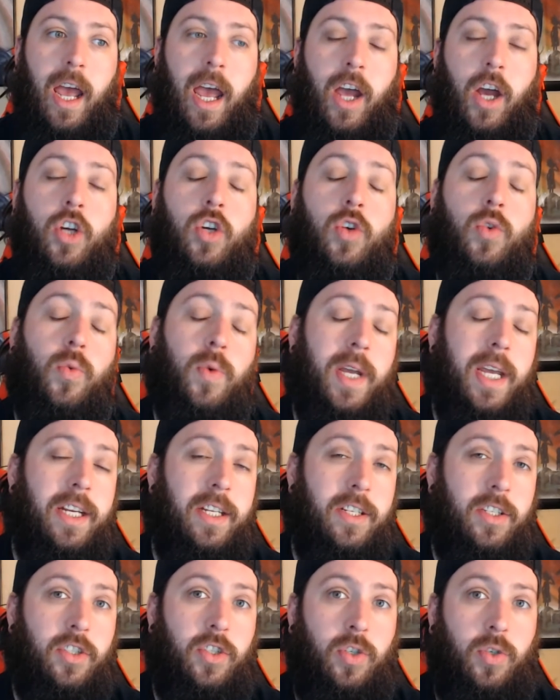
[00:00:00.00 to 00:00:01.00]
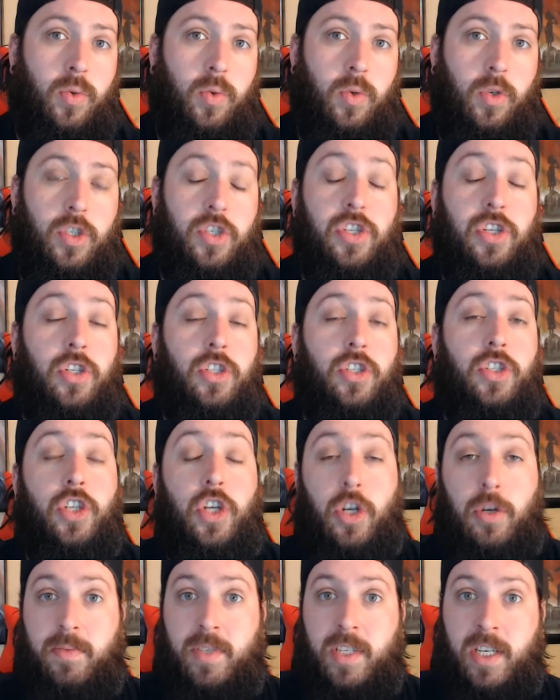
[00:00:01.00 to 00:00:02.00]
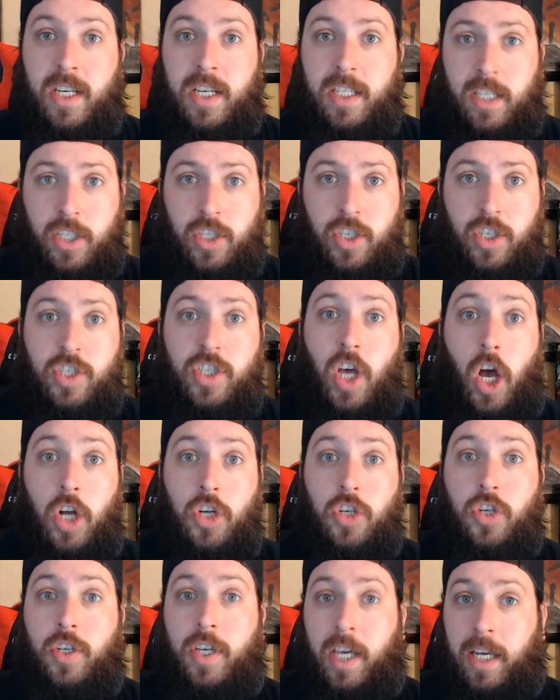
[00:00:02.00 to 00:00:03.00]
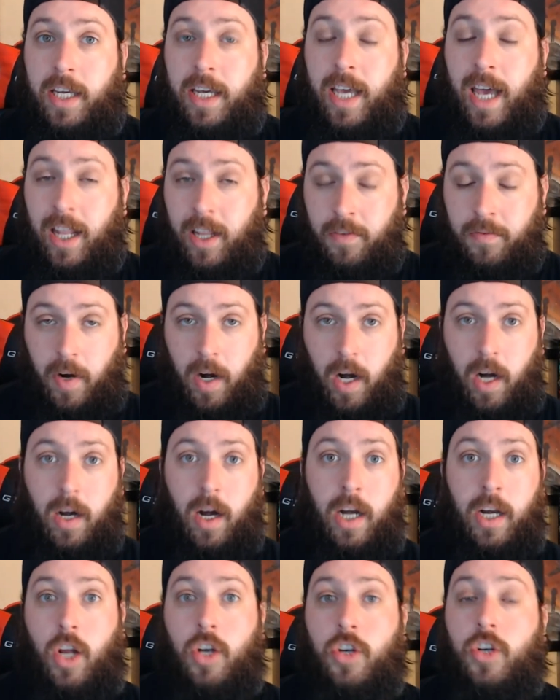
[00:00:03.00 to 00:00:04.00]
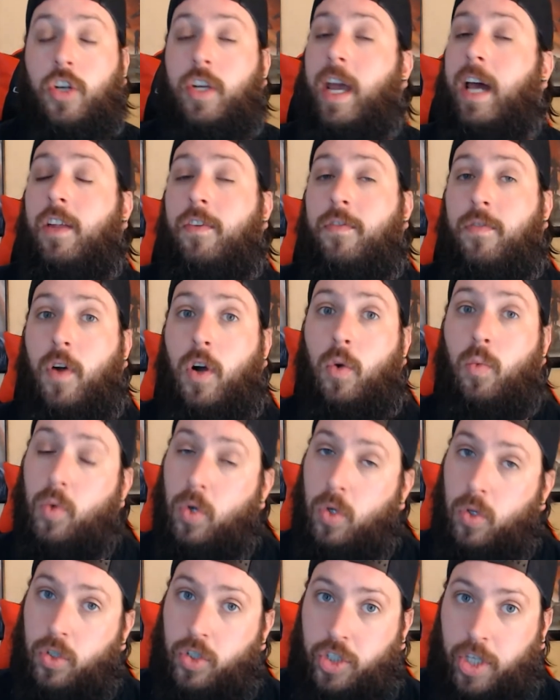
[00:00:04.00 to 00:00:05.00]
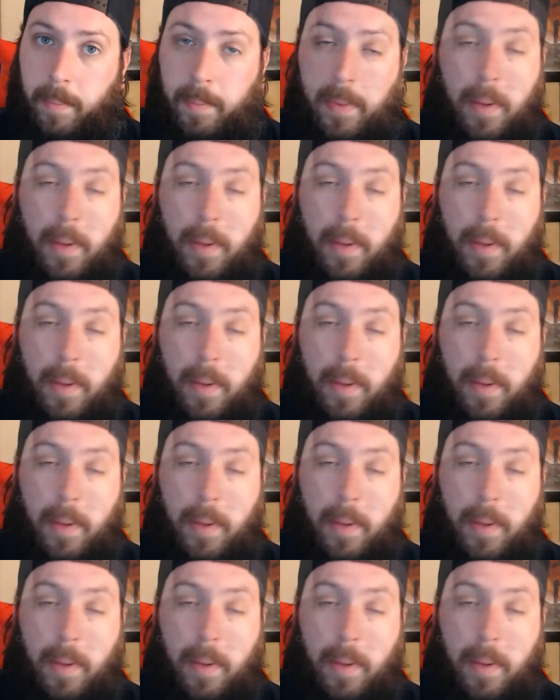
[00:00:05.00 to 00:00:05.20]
agreed to certain terms and conditions under King Galifar and under Galifar rulership.